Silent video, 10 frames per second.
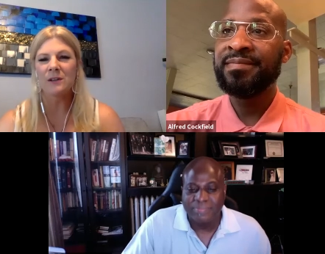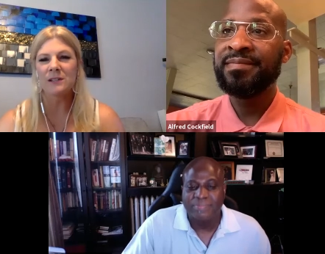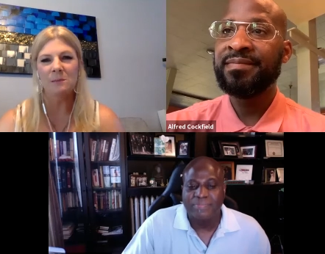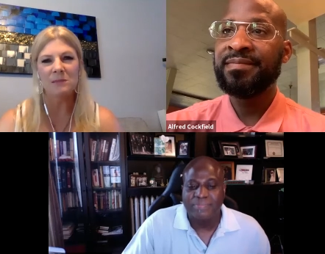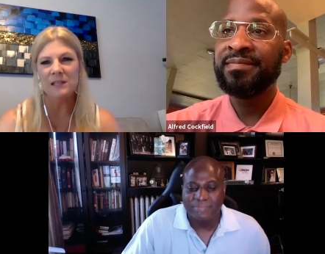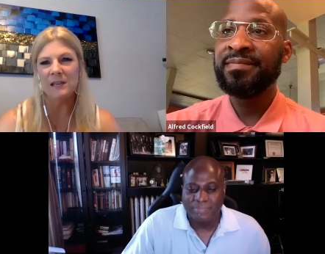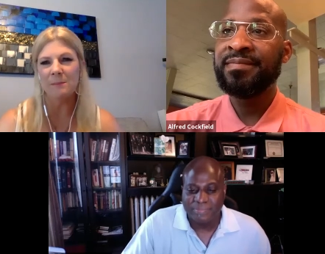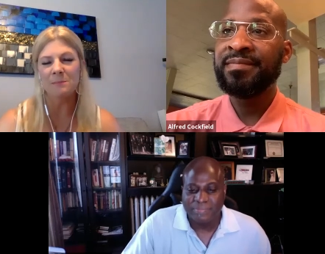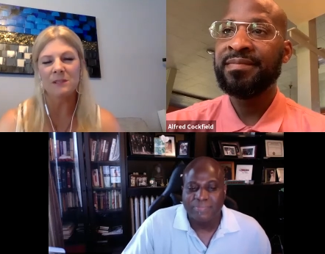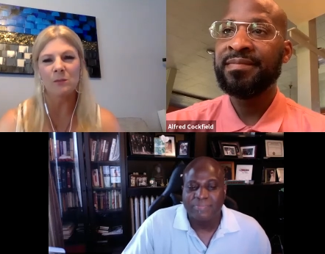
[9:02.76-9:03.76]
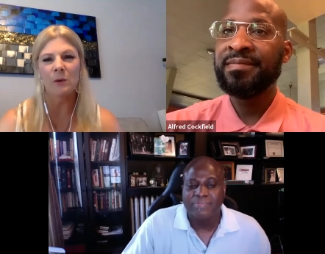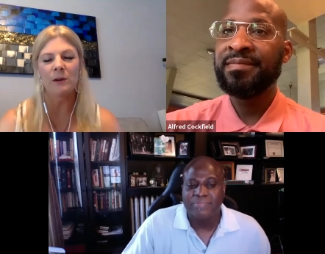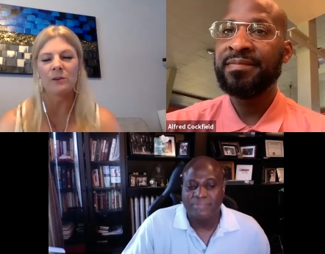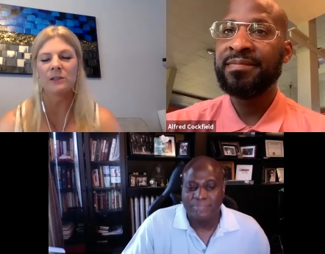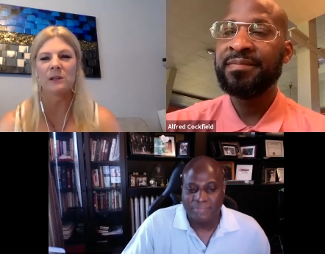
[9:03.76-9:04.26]
Speaker 1: some tips? What
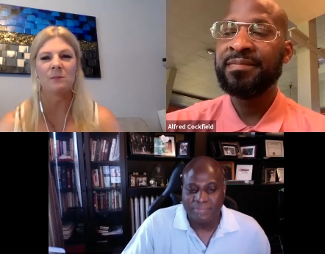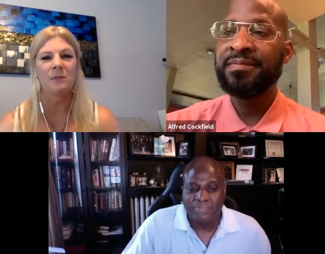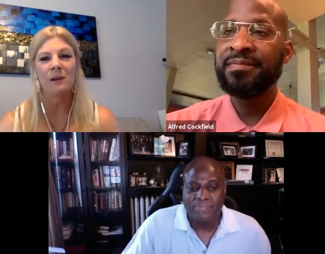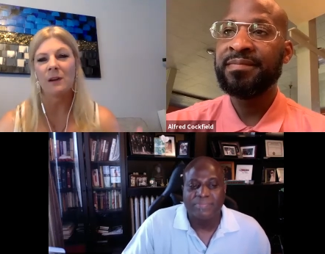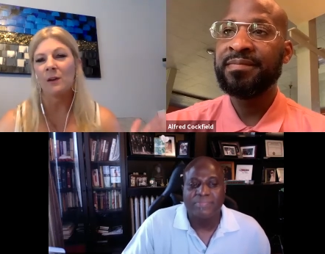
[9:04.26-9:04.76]
are some